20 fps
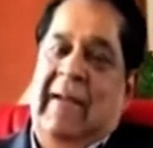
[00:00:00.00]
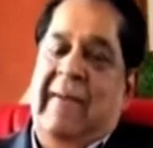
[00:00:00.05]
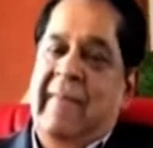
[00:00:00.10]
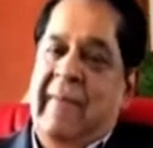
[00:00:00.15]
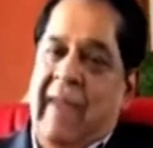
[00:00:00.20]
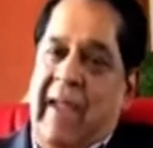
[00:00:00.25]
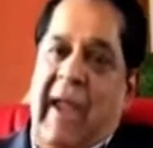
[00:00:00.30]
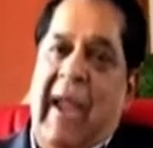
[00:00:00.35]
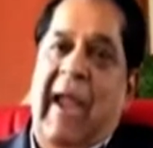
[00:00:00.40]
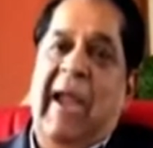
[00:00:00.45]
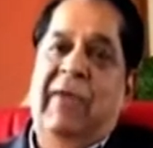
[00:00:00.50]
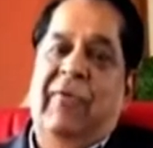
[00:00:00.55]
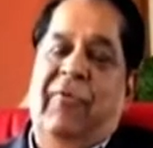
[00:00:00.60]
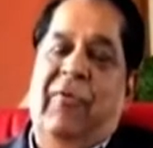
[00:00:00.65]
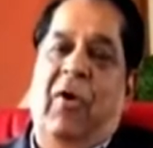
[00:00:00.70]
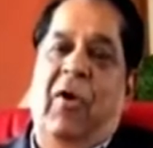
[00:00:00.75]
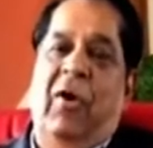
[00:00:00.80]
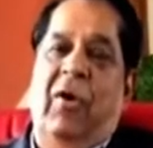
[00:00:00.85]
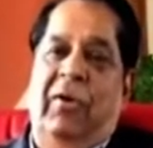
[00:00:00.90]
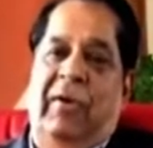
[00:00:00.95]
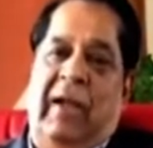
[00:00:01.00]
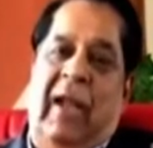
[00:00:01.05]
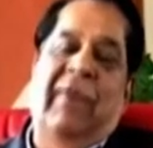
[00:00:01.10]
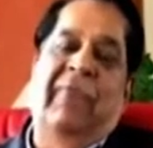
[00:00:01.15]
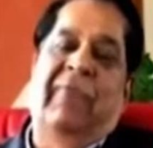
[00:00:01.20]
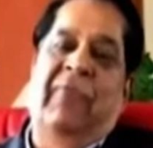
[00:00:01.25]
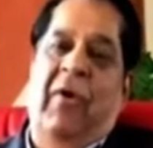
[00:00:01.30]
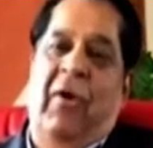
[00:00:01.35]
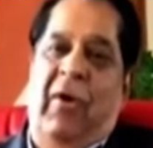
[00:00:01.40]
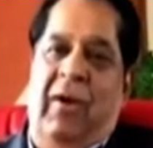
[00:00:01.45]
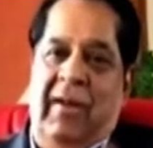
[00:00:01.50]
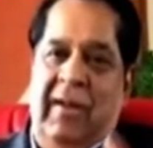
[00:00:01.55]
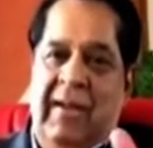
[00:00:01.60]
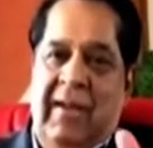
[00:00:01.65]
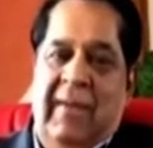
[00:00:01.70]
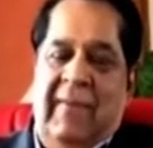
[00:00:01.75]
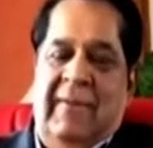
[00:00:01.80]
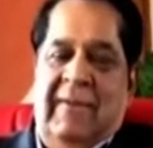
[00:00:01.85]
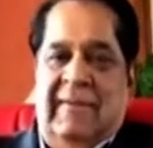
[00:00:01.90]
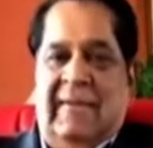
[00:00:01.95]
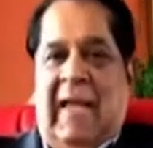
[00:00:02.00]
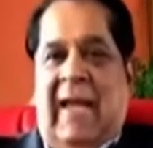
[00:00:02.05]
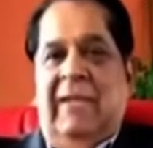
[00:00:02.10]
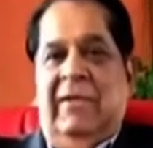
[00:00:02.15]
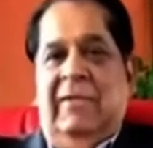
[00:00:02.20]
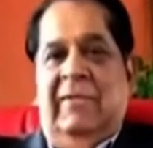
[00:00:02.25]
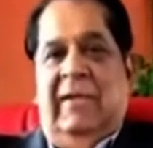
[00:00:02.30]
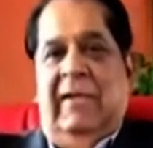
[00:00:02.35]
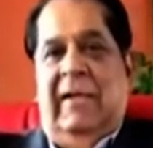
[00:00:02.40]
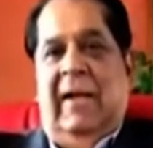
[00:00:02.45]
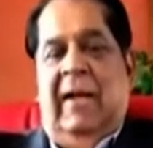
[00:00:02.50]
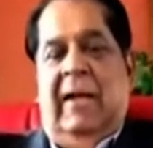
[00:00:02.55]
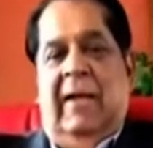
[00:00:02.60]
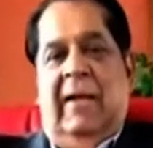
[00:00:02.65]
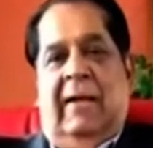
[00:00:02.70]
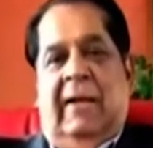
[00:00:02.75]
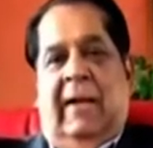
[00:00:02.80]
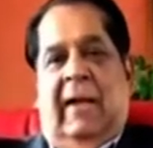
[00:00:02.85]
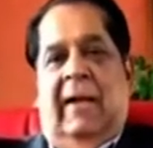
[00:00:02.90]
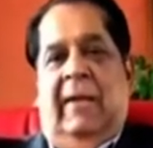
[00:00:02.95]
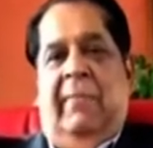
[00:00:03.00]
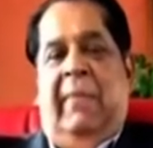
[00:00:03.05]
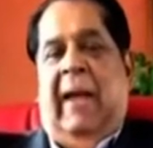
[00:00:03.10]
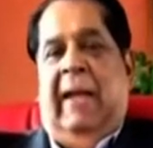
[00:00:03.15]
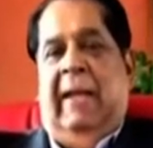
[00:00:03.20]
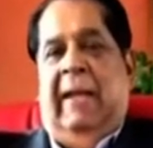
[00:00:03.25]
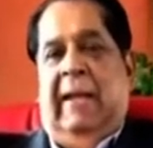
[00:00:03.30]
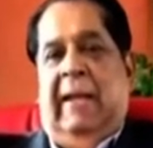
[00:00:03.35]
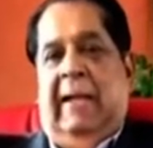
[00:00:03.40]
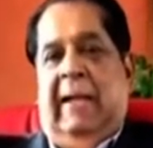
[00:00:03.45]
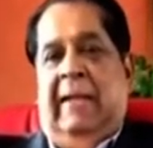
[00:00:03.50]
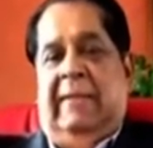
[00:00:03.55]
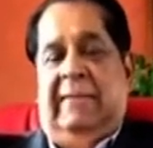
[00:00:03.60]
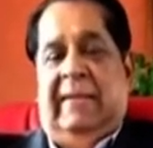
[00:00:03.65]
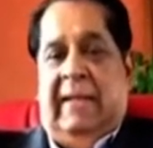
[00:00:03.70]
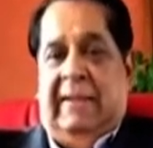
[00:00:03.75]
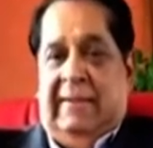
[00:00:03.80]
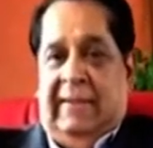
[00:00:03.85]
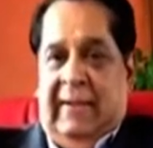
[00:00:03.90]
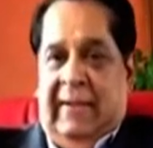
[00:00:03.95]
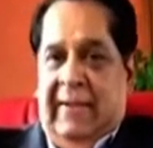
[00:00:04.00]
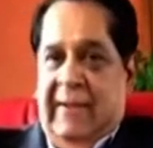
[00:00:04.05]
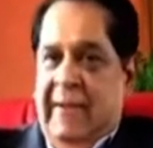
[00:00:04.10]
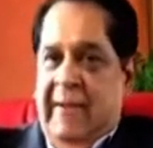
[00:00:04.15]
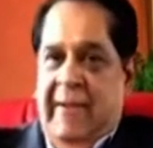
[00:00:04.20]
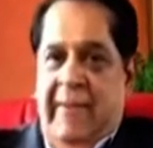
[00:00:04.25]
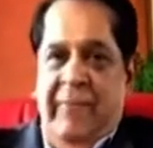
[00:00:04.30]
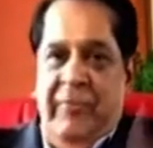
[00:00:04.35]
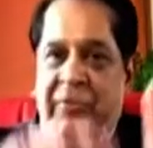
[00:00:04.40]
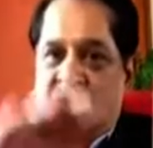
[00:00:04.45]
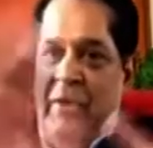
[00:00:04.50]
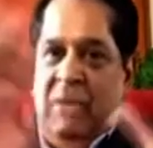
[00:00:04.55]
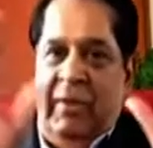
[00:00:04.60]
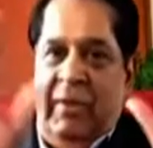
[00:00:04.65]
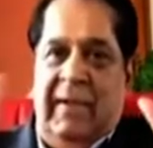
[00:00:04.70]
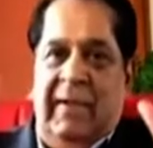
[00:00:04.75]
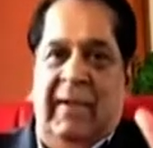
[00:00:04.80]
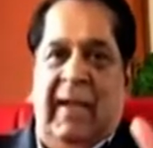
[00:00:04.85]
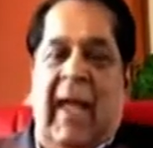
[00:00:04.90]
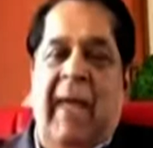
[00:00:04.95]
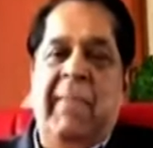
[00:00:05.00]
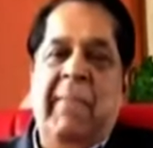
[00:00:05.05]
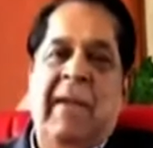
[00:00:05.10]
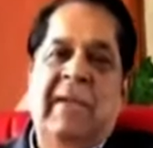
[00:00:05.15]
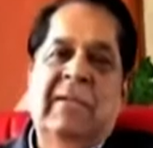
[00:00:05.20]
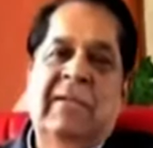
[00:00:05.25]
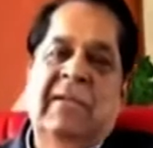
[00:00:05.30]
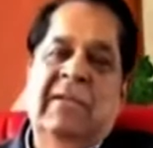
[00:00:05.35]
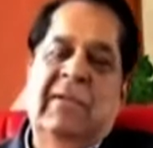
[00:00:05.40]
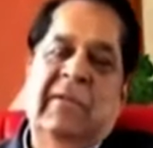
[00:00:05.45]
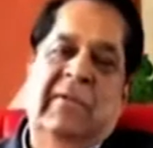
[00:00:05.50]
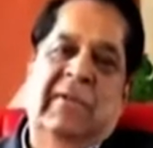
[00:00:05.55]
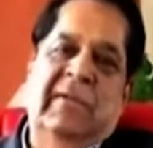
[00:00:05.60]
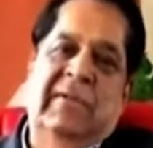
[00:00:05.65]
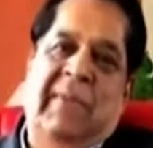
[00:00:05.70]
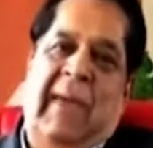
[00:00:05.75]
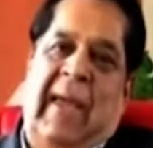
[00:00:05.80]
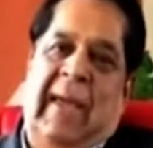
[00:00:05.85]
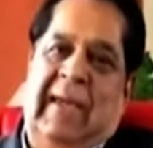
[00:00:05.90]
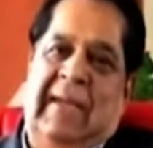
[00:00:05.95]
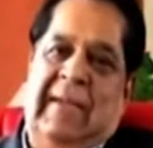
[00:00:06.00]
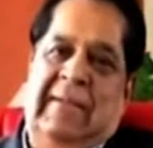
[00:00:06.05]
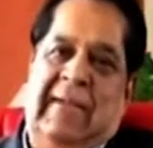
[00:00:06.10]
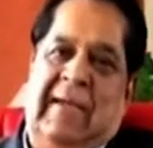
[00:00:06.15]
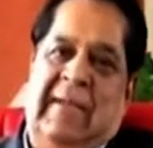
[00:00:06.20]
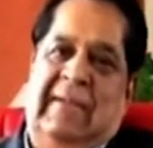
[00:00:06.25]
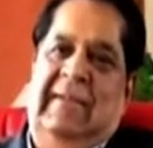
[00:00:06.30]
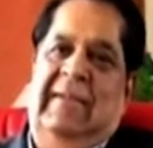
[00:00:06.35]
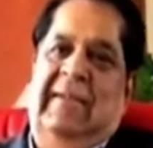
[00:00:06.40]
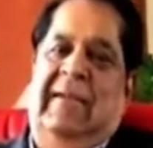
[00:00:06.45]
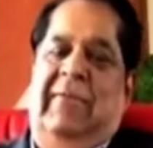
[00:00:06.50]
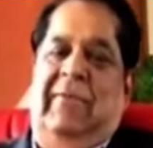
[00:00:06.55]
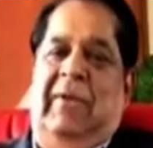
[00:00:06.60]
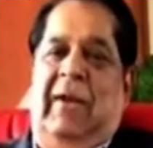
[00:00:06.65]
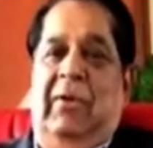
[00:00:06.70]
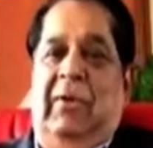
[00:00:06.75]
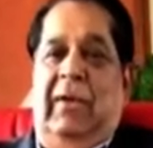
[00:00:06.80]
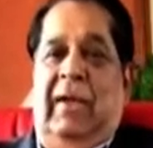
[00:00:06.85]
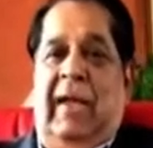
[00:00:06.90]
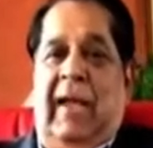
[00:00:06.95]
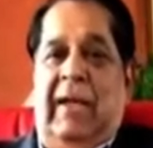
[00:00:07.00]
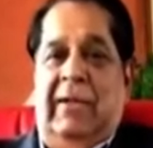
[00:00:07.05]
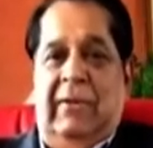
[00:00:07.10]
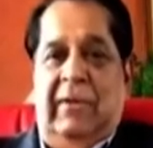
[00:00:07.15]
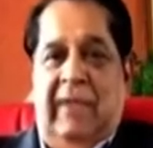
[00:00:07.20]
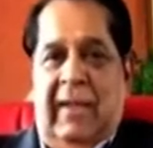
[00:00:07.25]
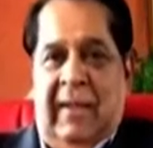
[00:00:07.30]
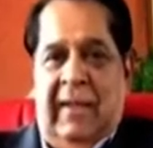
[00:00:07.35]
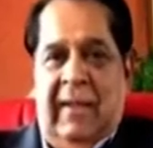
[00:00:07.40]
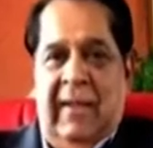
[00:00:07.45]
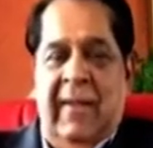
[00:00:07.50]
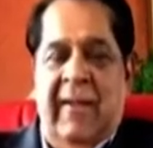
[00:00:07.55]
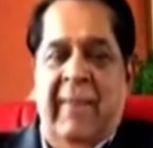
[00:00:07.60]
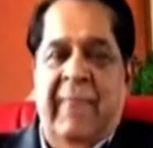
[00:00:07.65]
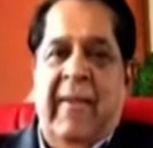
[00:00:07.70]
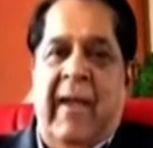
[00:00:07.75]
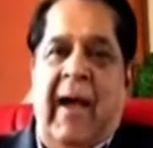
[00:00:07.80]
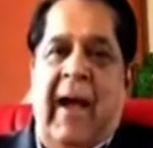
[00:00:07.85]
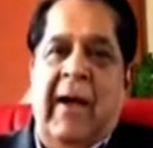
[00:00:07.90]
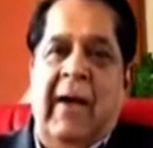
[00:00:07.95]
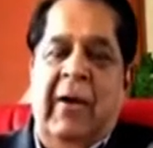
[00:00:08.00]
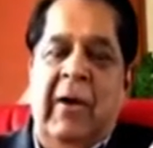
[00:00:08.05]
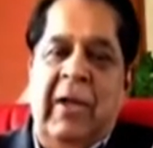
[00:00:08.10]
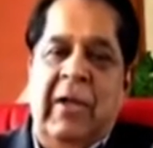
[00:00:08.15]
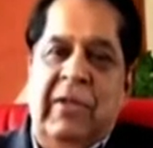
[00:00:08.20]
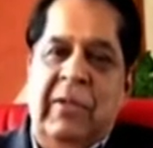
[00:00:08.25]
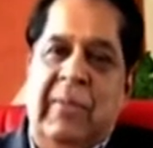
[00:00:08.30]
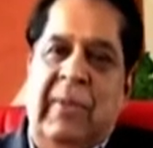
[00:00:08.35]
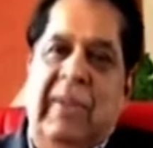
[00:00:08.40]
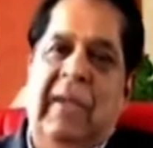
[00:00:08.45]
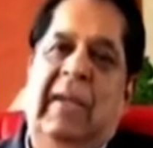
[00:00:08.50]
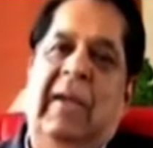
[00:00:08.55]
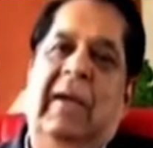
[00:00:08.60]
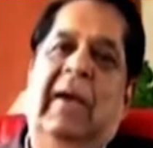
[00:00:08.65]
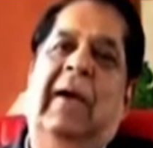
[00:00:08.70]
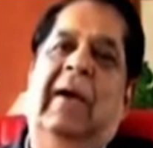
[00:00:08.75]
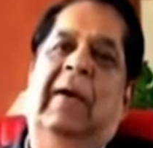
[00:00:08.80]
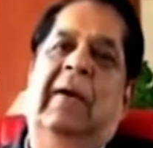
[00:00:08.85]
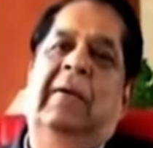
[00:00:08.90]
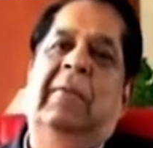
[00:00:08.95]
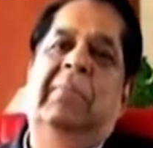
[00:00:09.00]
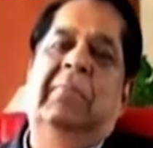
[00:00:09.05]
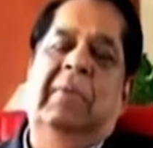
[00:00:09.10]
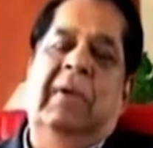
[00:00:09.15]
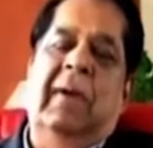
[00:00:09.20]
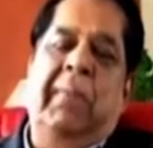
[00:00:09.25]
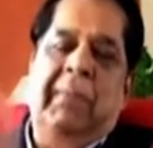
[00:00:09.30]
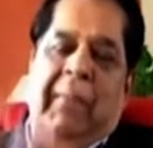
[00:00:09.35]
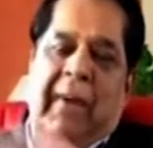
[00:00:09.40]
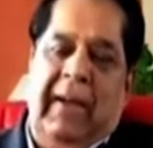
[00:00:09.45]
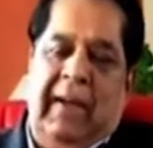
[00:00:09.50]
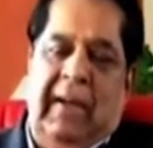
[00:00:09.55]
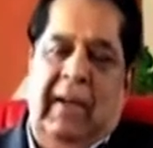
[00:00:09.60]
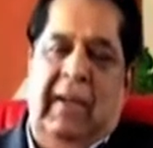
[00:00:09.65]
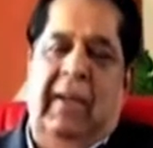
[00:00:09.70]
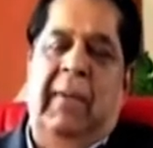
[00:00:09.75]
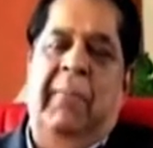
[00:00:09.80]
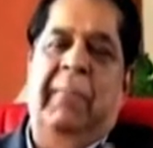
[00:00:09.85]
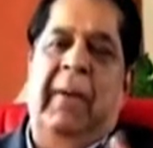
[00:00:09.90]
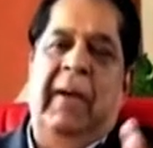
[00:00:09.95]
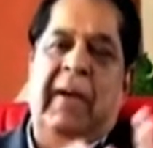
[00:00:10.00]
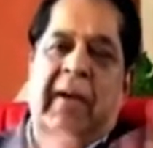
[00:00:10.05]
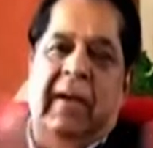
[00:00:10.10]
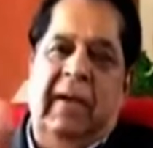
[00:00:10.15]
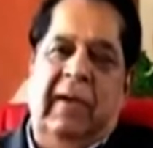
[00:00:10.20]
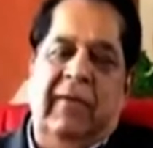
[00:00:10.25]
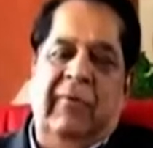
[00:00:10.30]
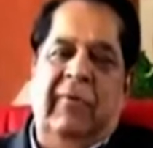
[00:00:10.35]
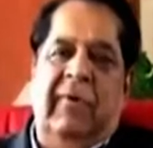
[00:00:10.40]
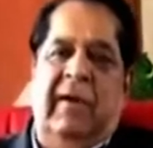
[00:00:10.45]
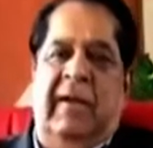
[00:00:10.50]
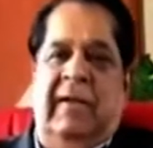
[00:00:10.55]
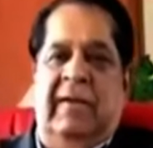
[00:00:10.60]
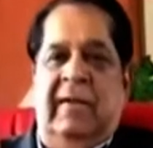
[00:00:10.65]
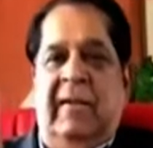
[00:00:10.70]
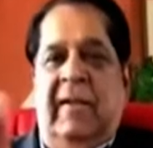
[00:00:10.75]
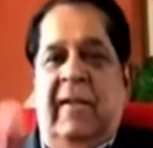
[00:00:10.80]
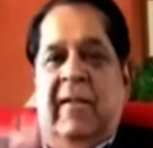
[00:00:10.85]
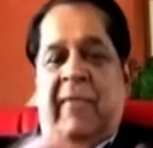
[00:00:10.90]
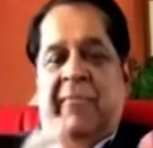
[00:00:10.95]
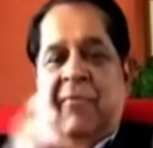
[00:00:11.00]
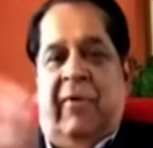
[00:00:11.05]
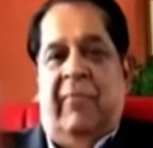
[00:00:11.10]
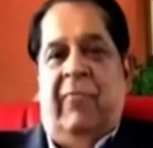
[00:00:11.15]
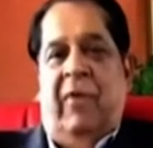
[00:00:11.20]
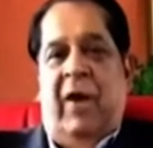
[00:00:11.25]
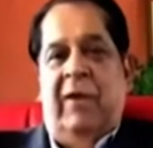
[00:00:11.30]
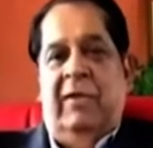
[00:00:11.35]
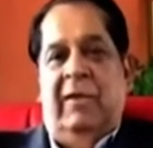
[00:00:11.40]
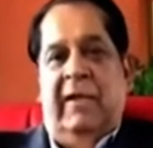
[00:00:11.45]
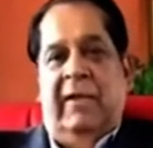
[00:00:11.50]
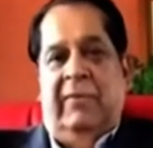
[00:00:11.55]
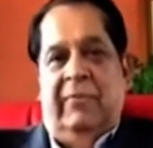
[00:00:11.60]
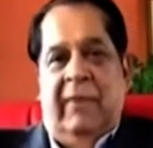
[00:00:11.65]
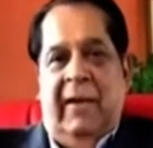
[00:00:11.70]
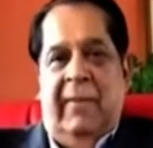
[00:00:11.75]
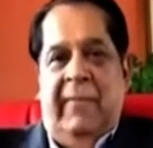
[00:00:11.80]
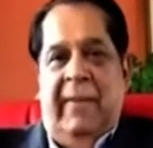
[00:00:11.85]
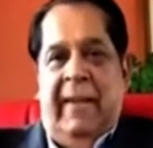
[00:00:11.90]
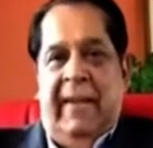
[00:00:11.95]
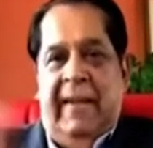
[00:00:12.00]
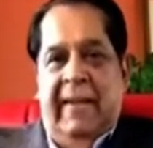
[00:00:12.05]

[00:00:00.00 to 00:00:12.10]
eightfold to tenfold the size of the current banking sector. So the dimensions of this banking sector that we're looking at today are going to be completely different from what it will be